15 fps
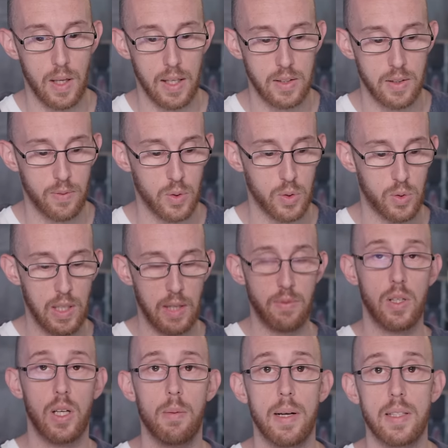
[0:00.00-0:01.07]
uh, to full screen
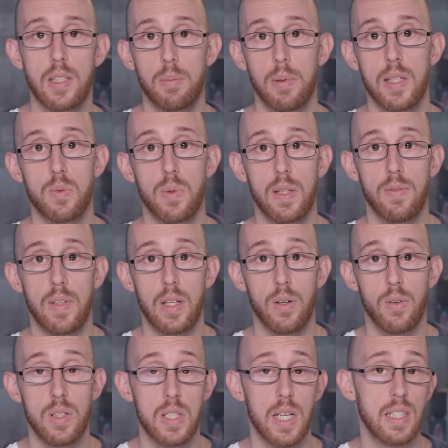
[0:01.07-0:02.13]
if you go back to the place where the video
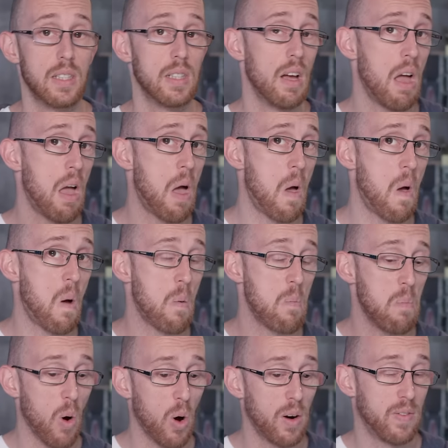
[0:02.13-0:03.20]
originated.
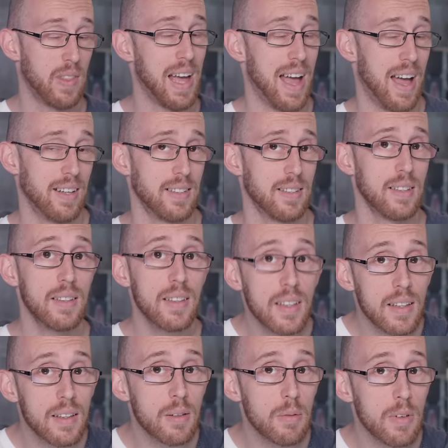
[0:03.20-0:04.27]
More of that
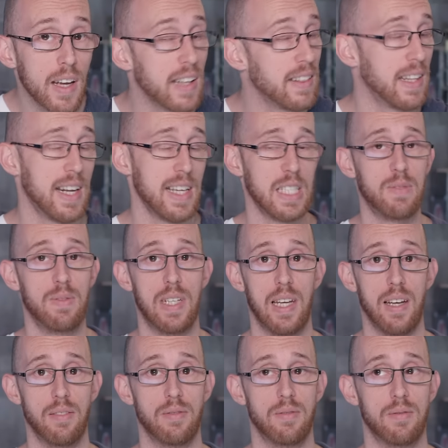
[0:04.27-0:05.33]
in the next
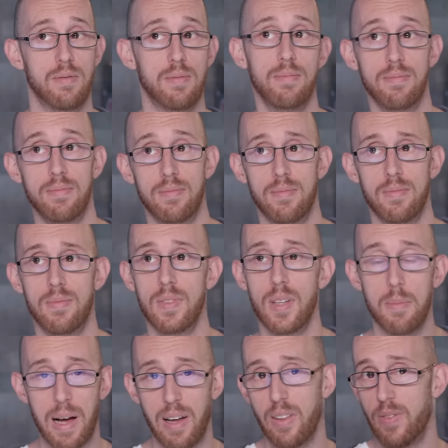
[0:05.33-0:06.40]
video
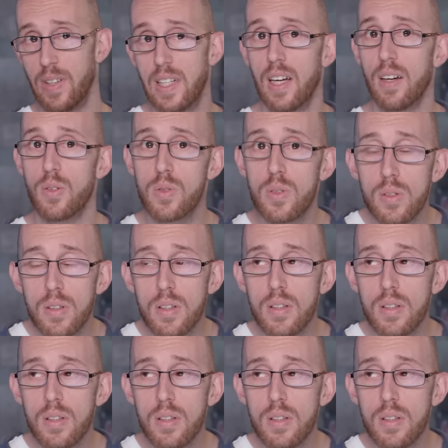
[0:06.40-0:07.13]
about the videos.